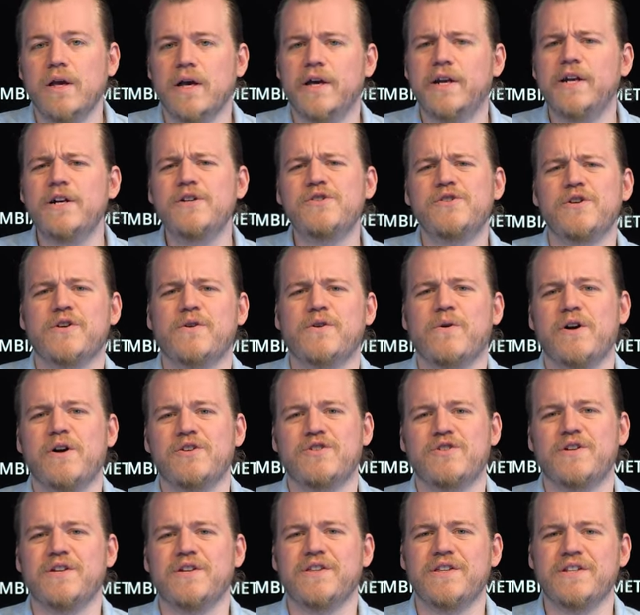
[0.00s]
And here's your
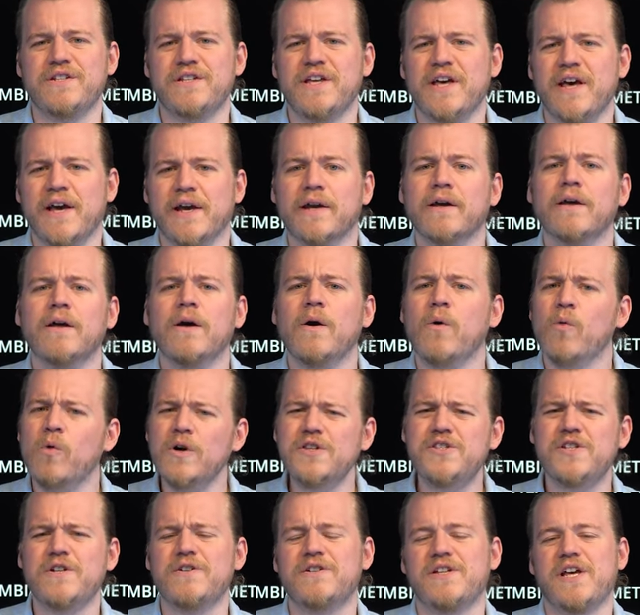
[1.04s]
question of the day.
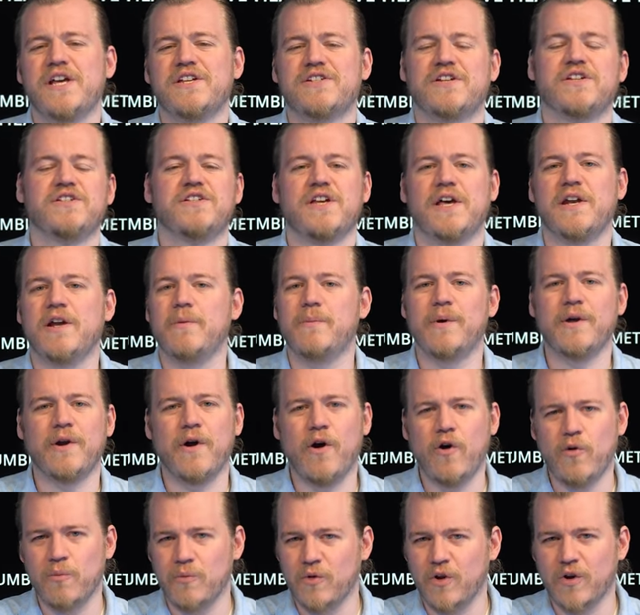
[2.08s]
What's your desk setup at
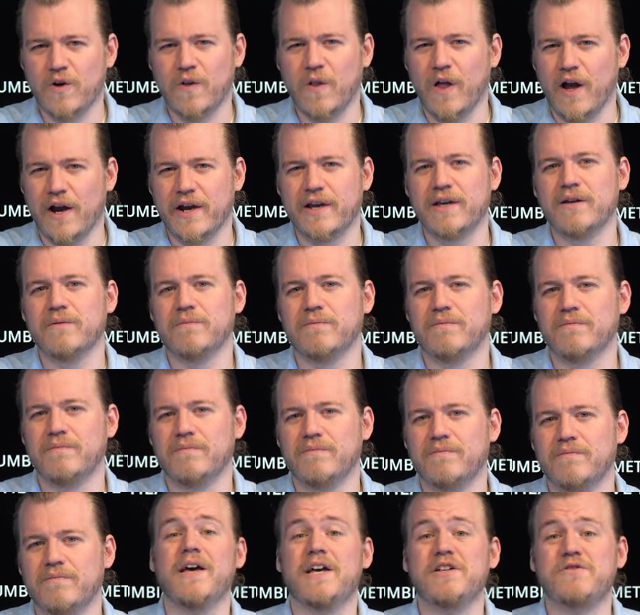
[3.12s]
home look like?
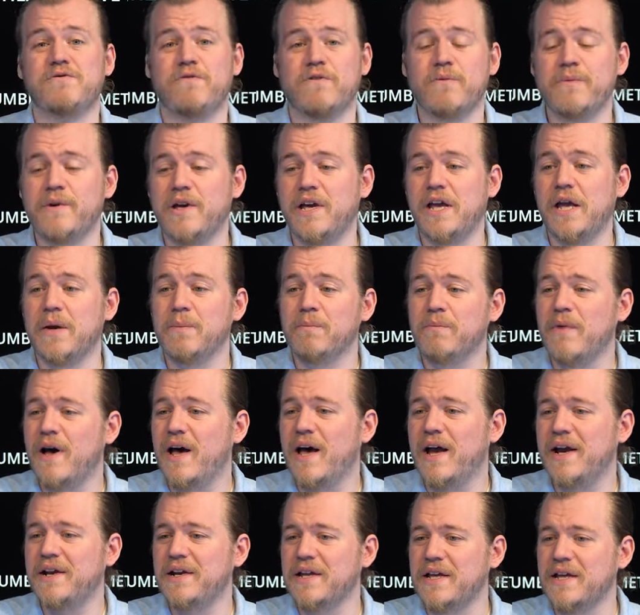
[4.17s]
As for me,
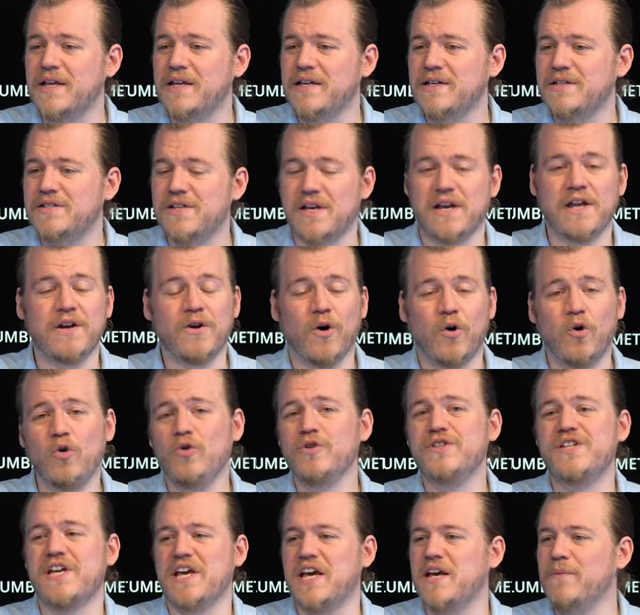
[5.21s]
mine is an
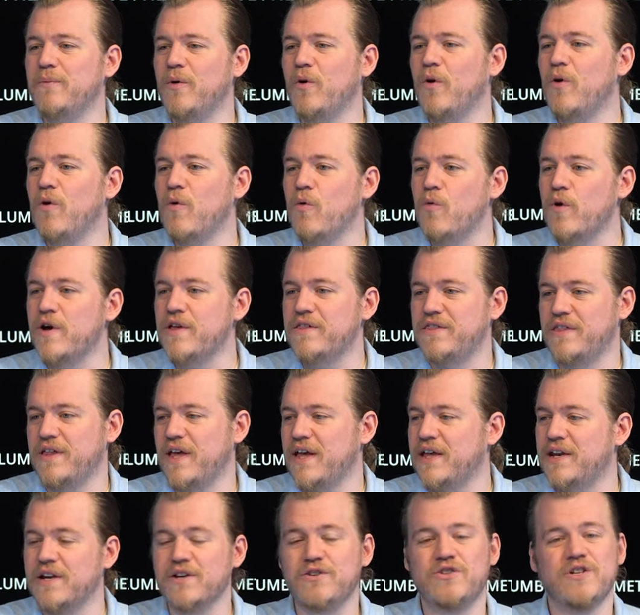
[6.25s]
old table with
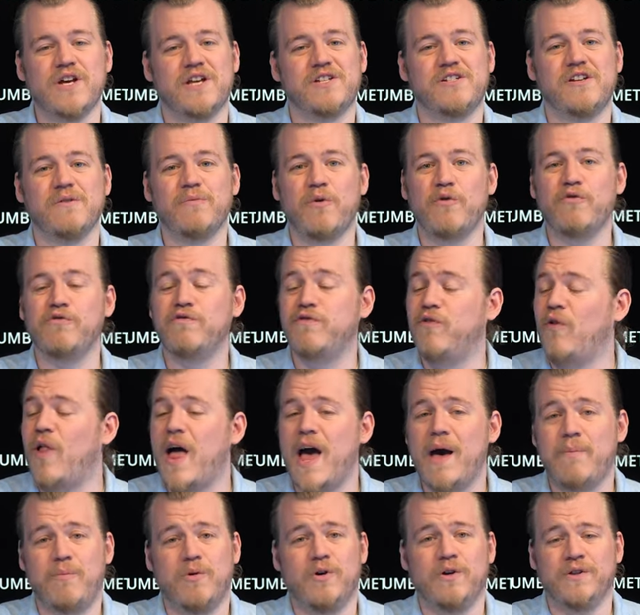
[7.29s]
an adjustable
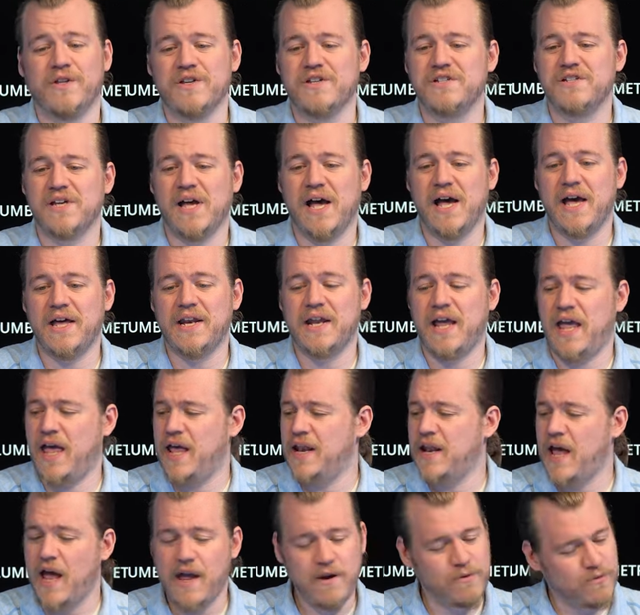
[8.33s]
flap on the side,
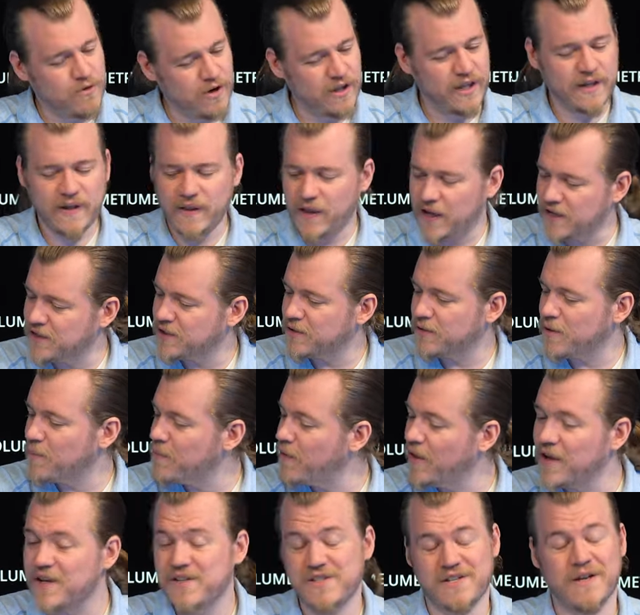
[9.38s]
and I'd really like to
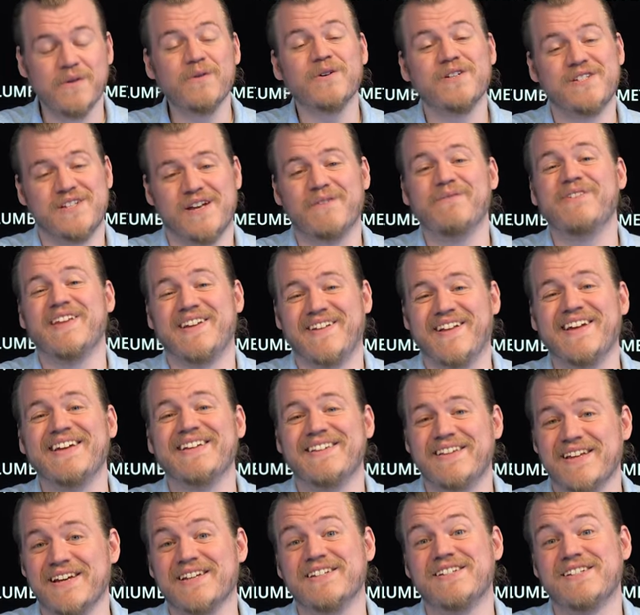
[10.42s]
replace it with something like
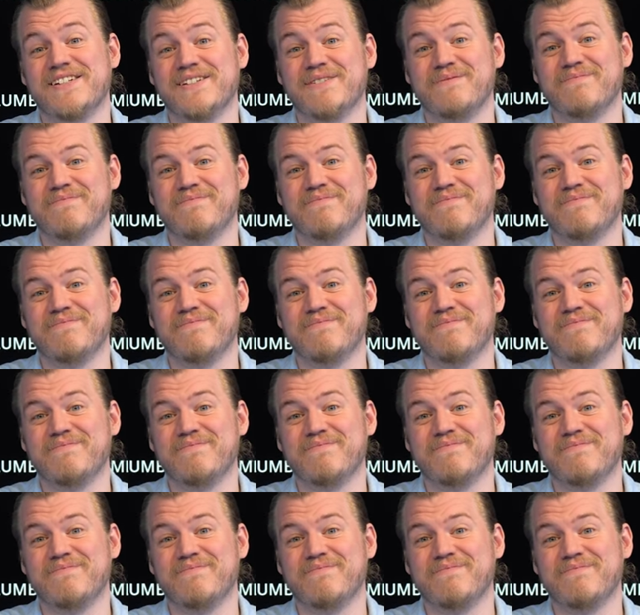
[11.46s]
this.